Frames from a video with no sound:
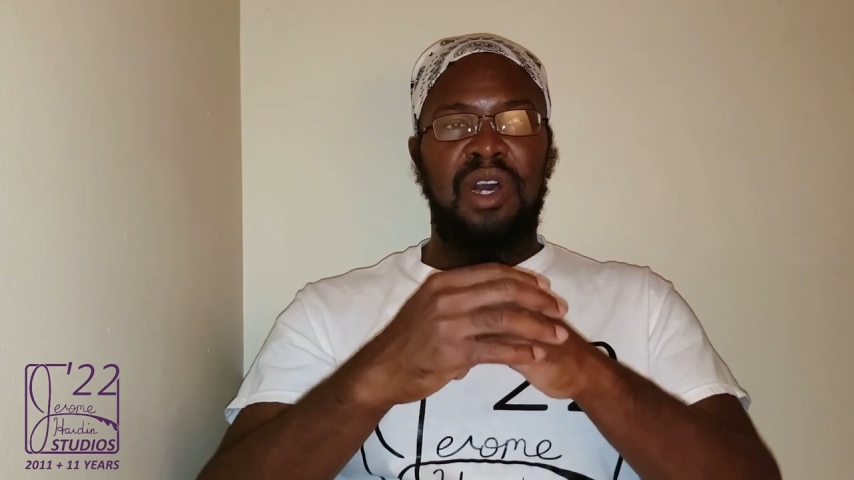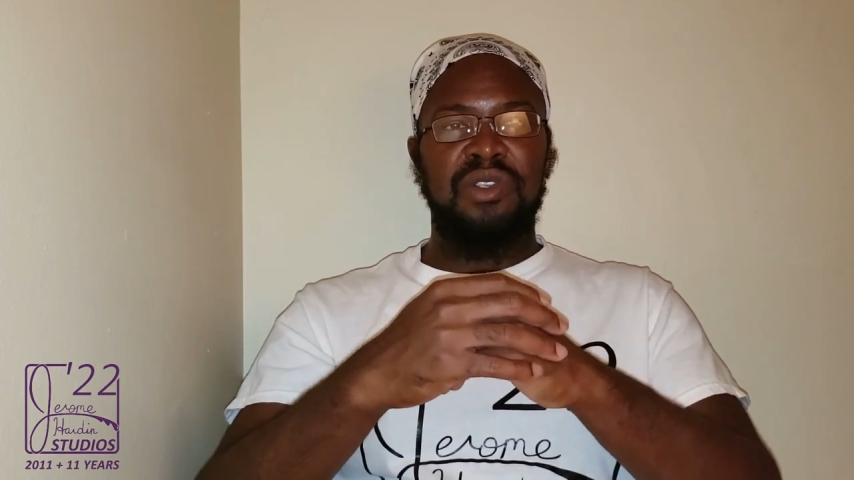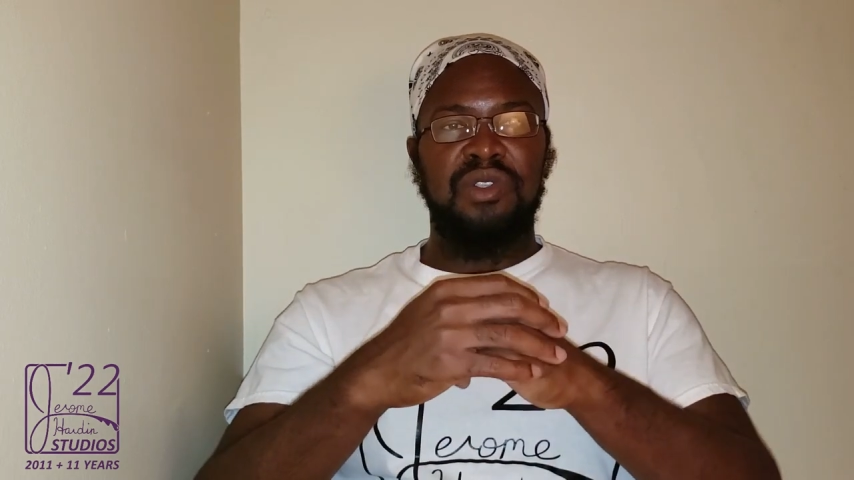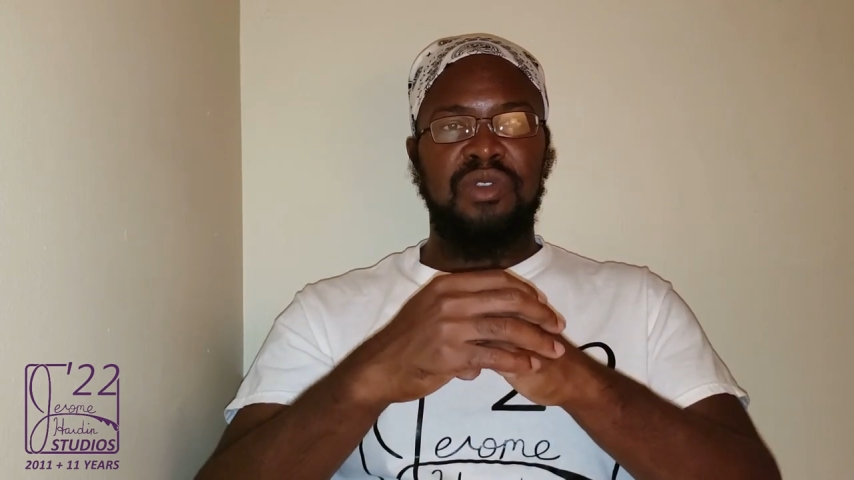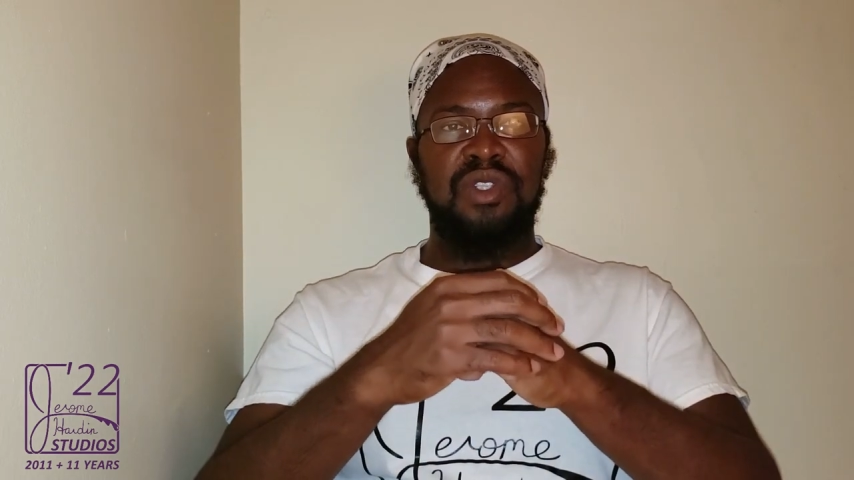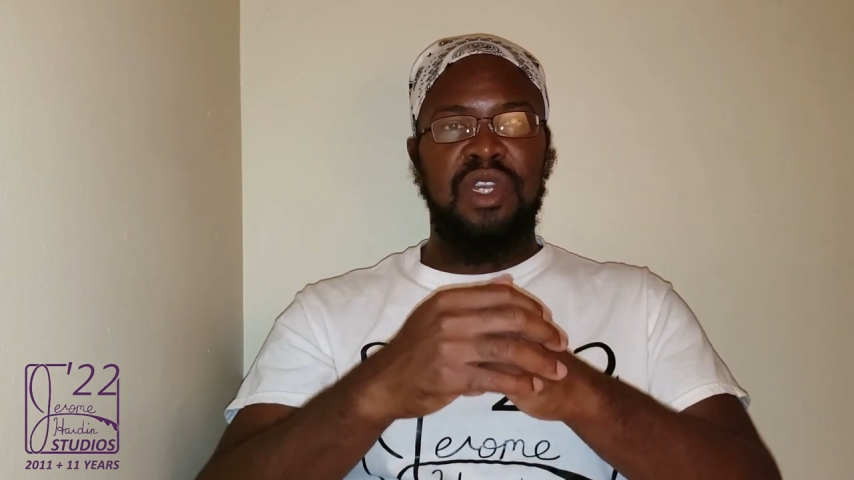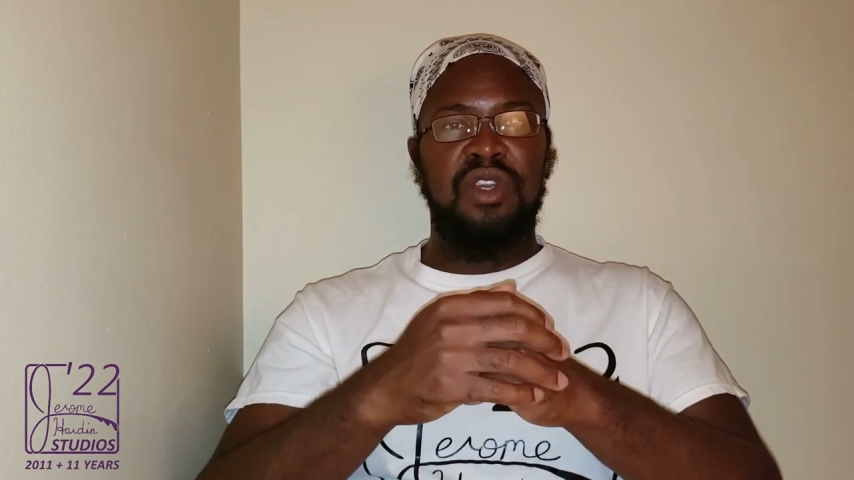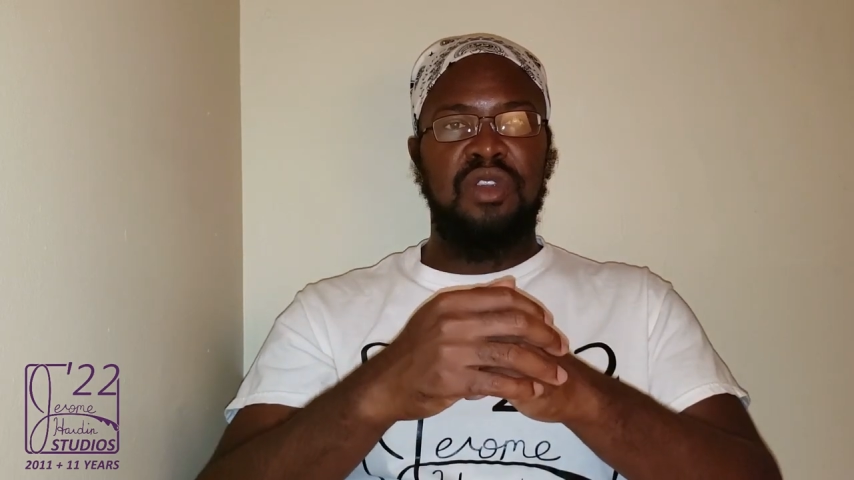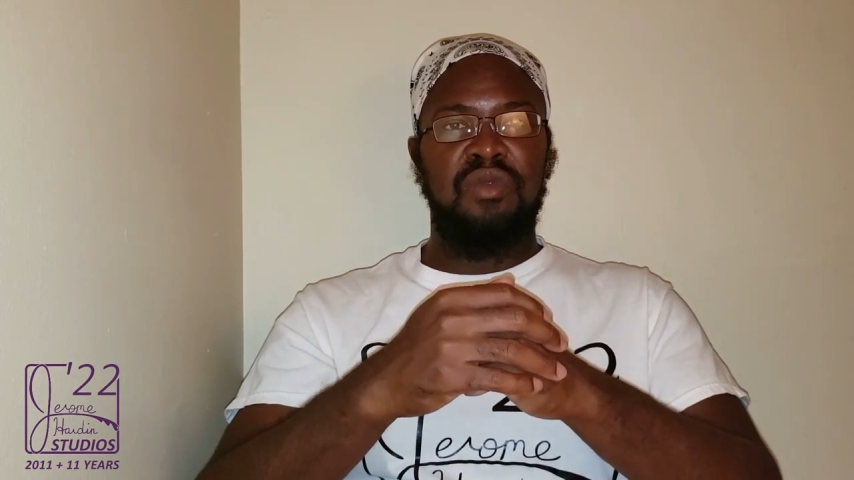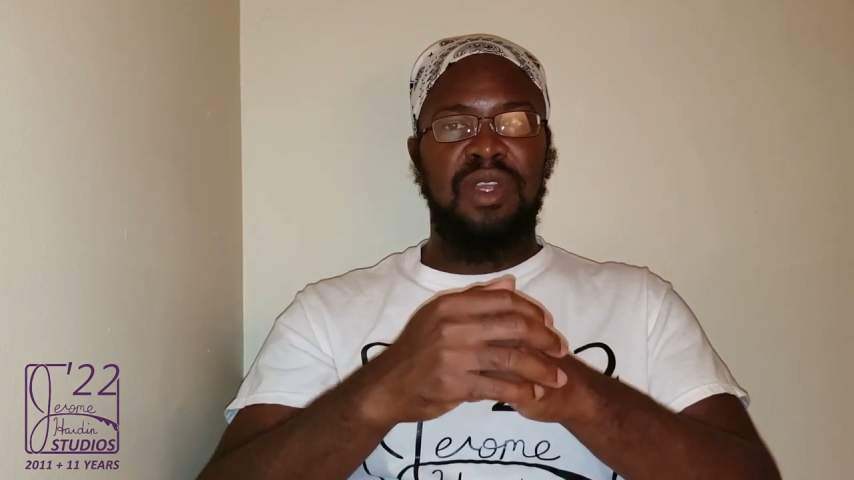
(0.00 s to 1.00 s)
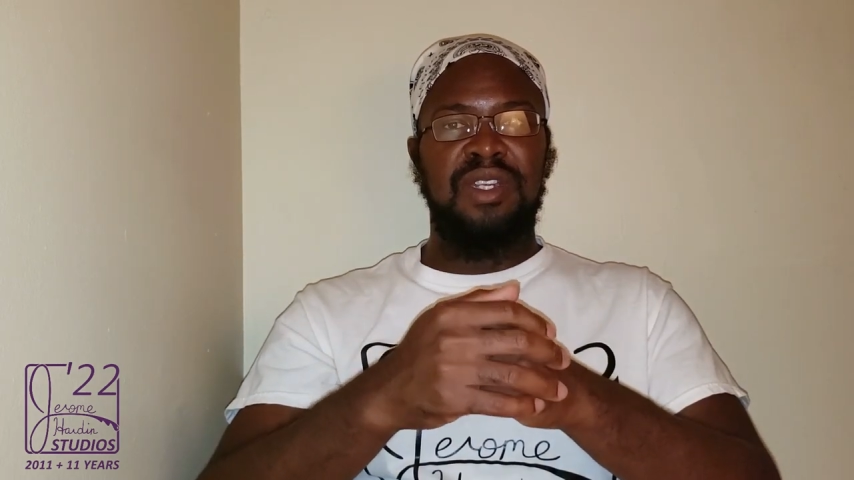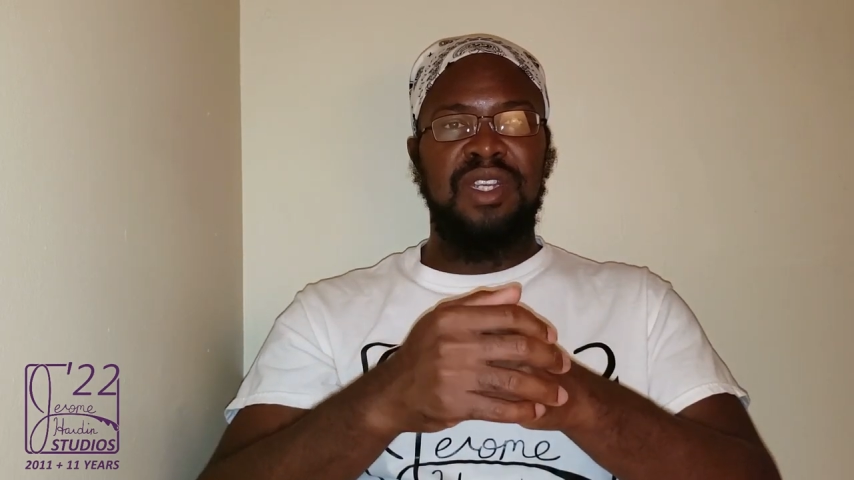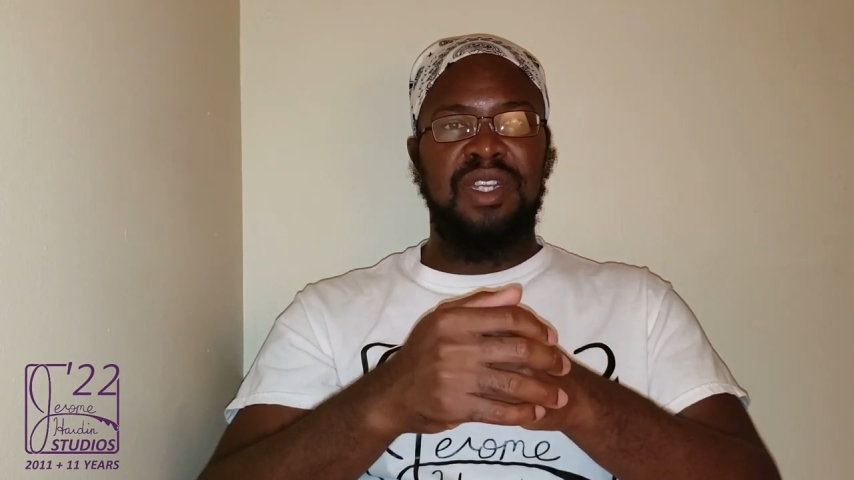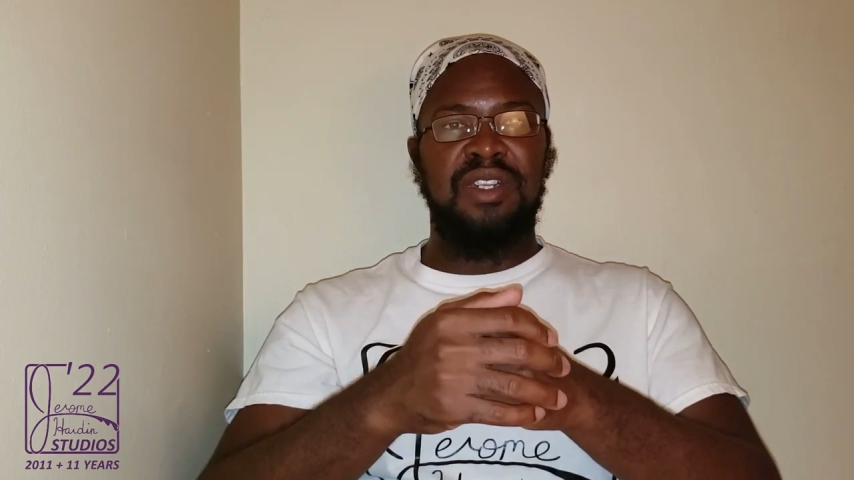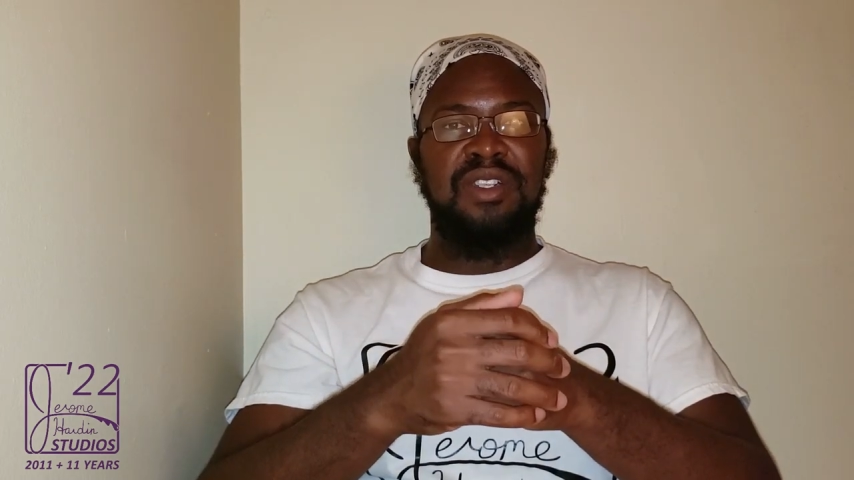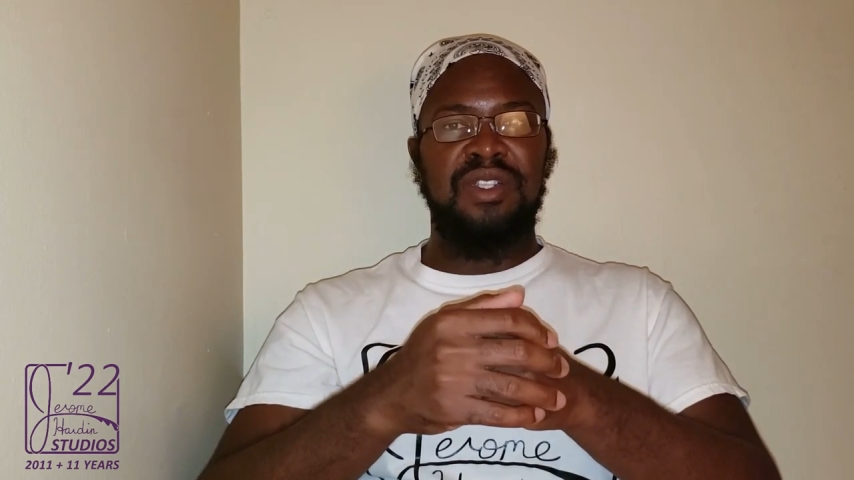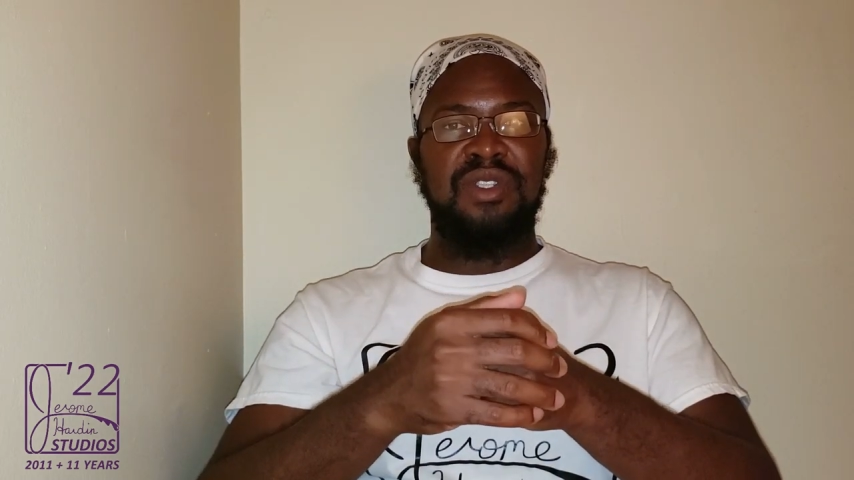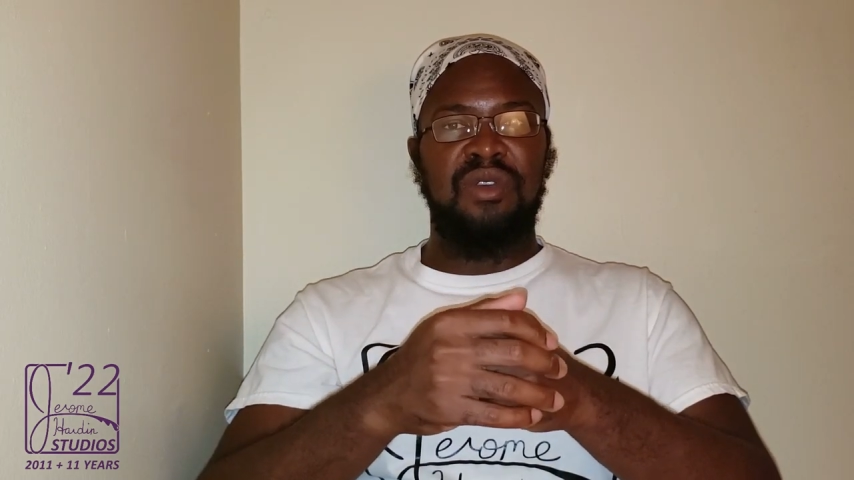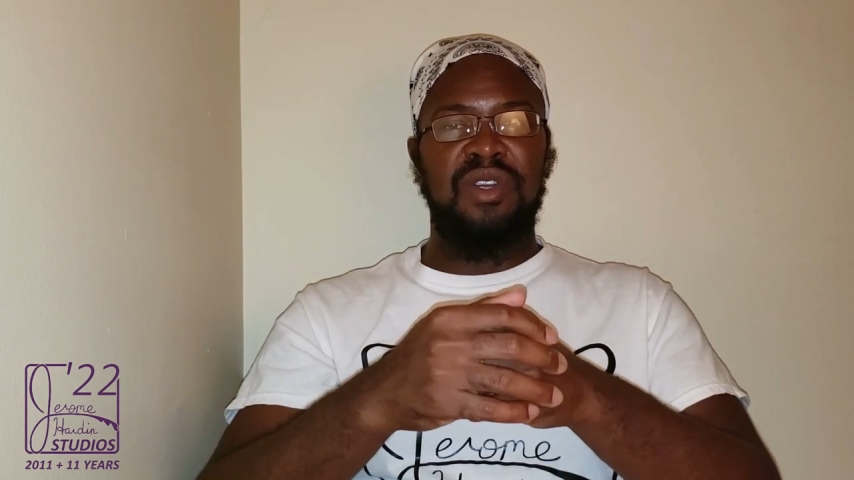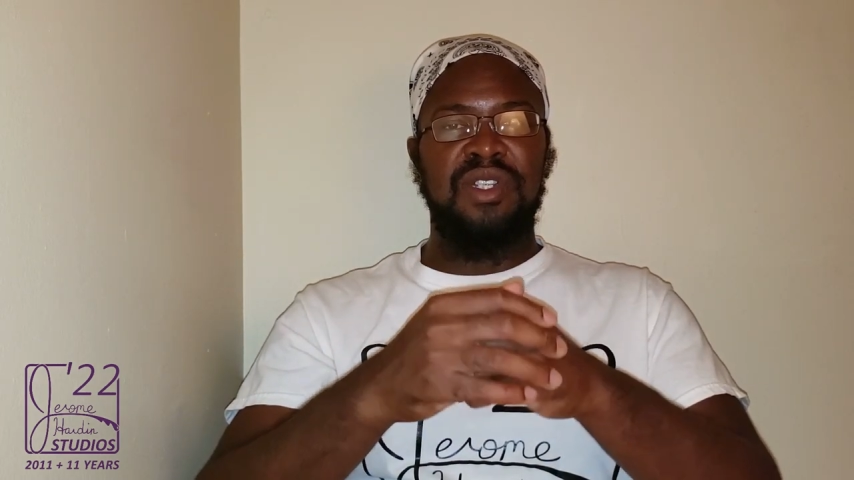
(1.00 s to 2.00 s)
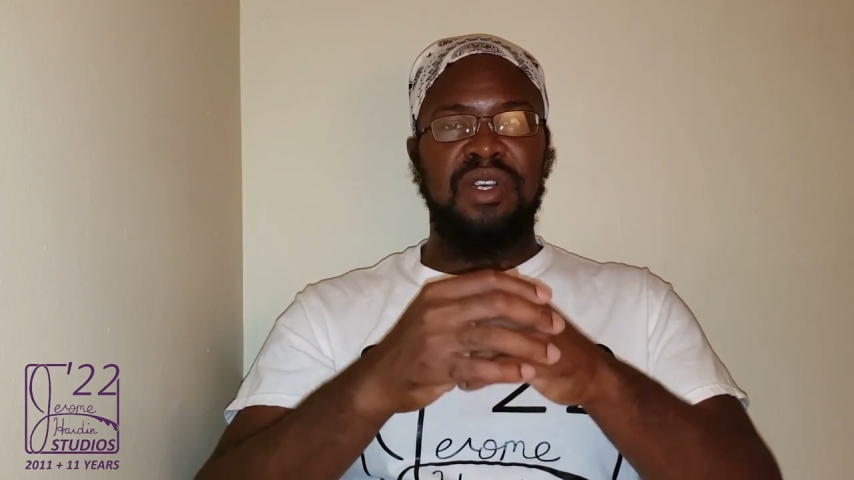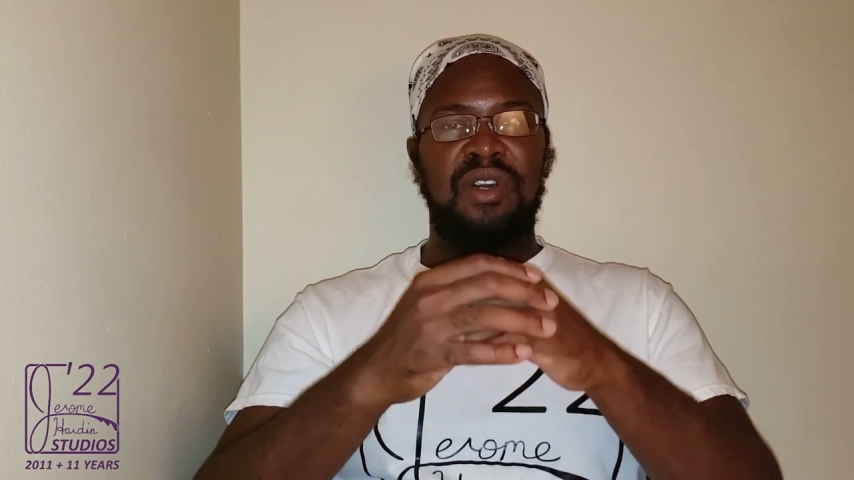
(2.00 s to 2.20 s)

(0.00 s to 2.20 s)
also tell you ridiculous stories